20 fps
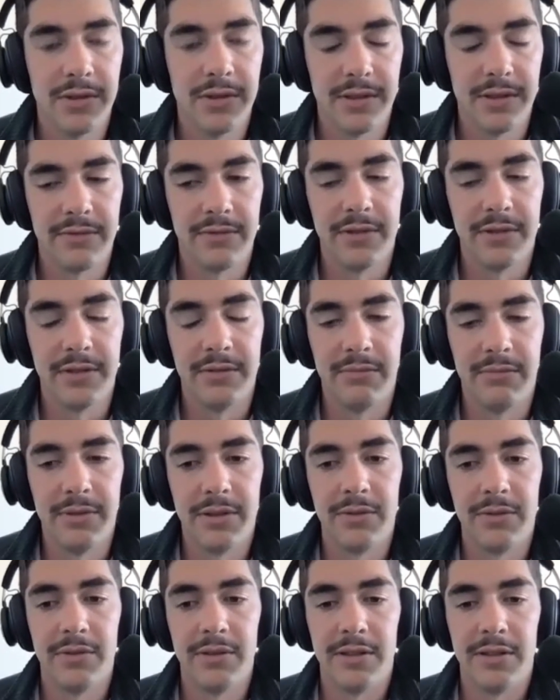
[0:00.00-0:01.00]
different
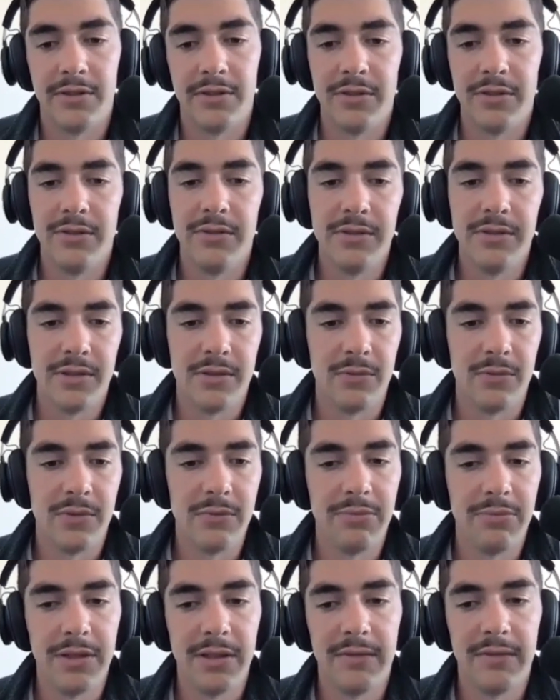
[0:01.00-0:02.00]
Bitcoin L2s, and we
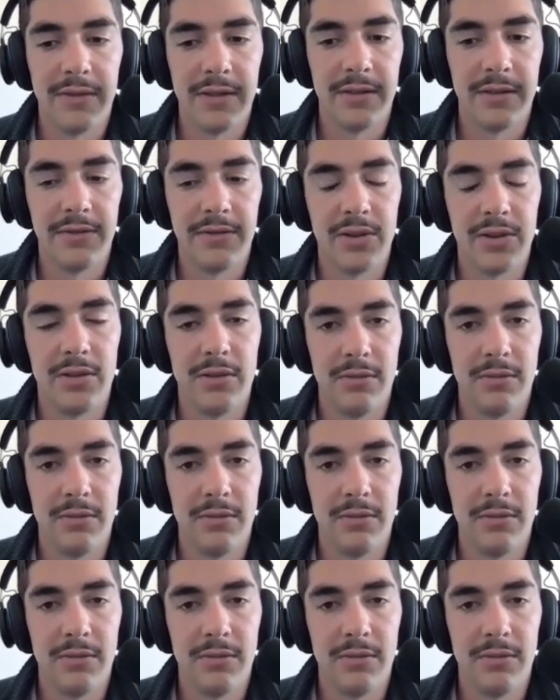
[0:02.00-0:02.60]
believe that if